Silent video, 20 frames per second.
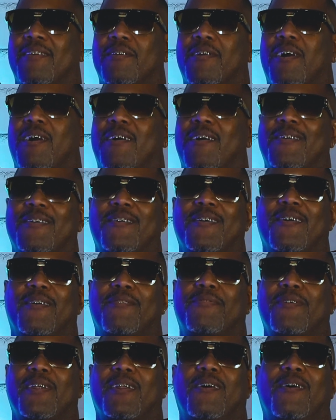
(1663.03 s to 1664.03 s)
To call your
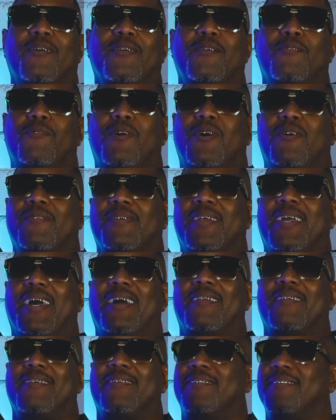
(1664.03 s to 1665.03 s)
girlfriend all you want in
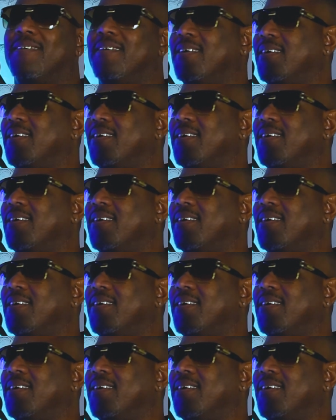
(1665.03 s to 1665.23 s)
college.